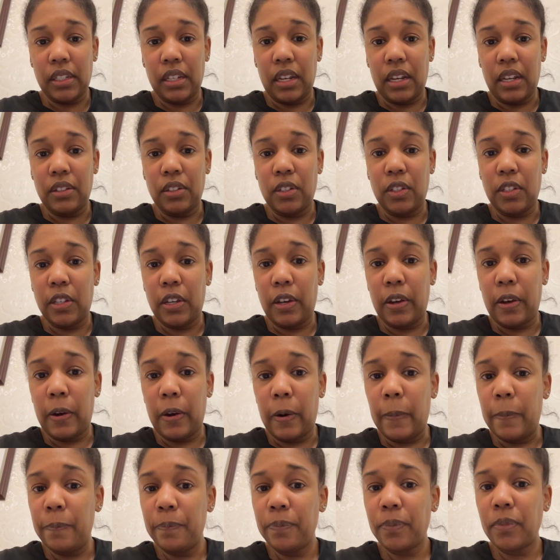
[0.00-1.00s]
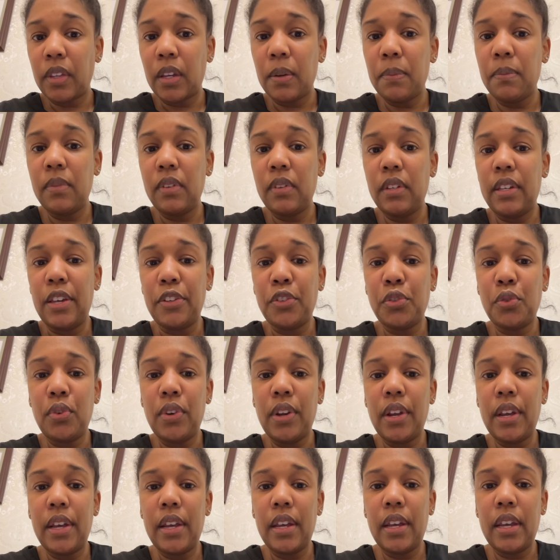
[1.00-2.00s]
And so
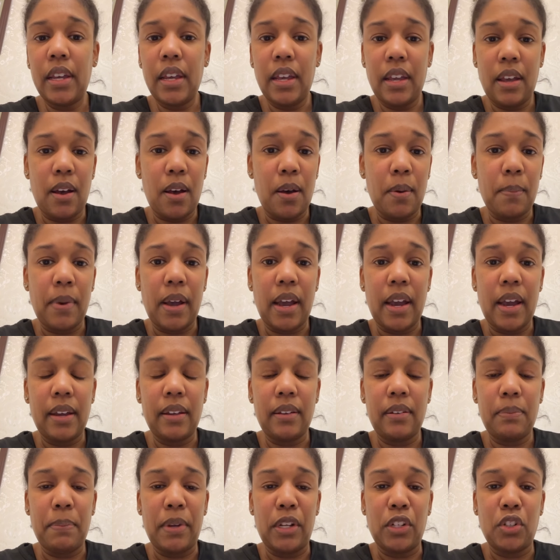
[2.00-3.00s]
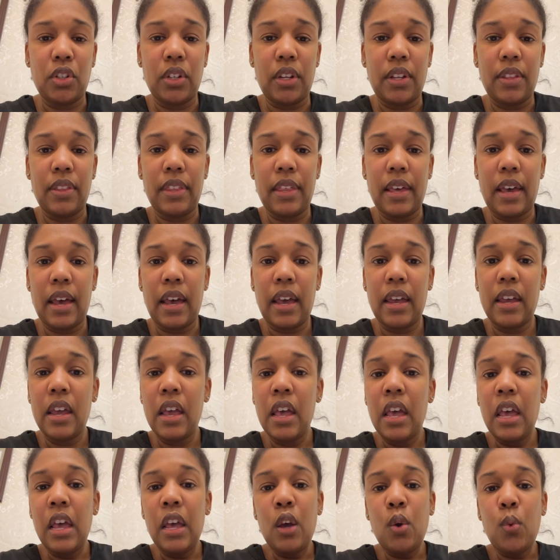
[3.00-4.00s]
yesterday um, I mentioned that
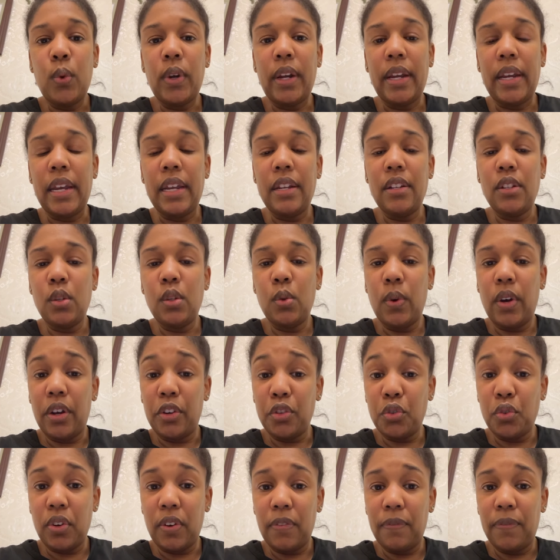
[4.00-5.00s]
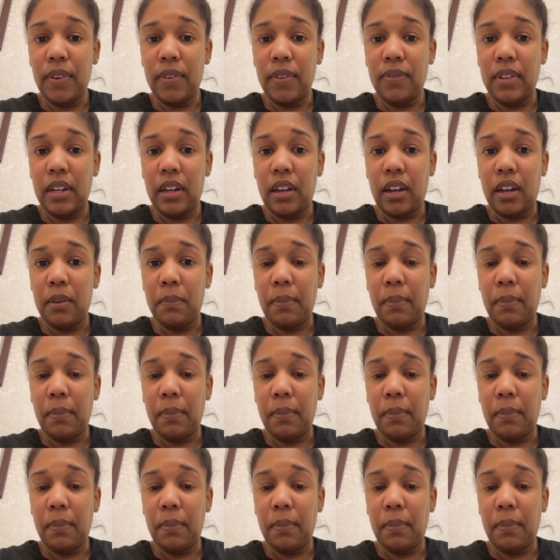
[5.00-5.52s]
when I get to 159